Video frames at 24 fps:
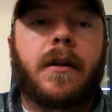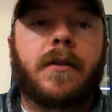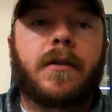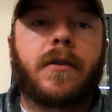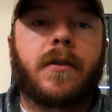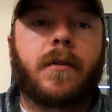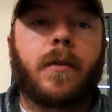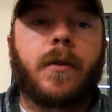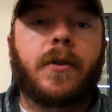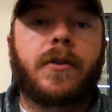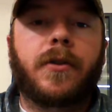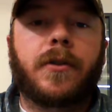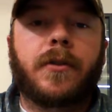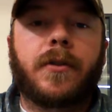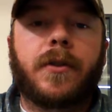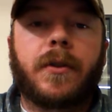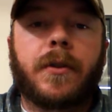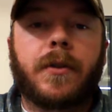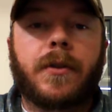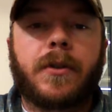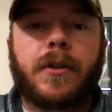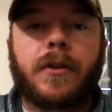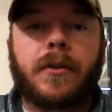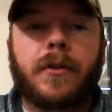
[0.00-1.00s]
So what you'll
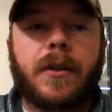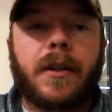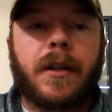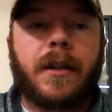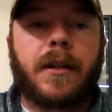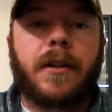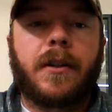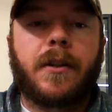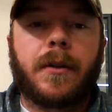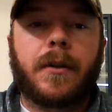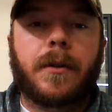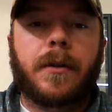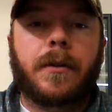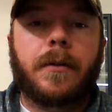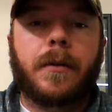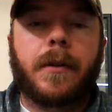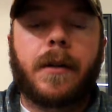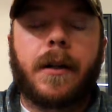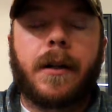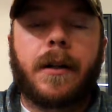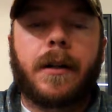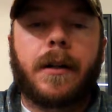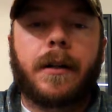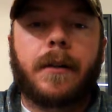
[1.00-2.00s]
do is you'll take
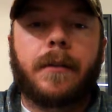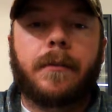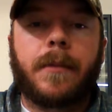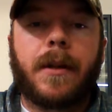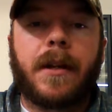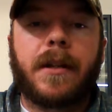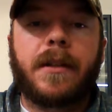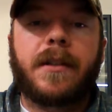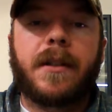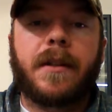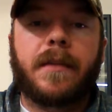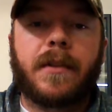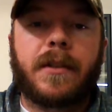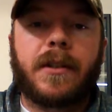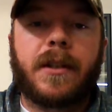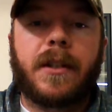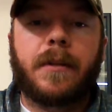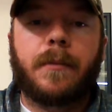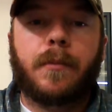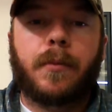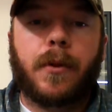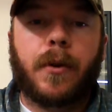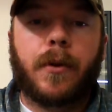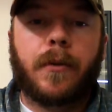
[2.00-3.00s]
your
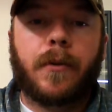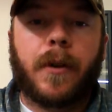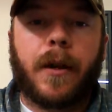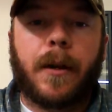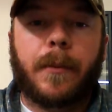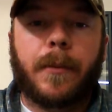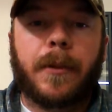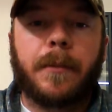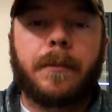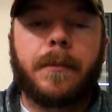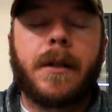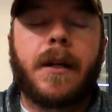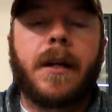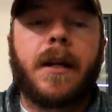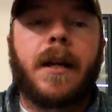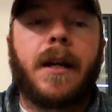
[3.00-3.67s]
817 programmer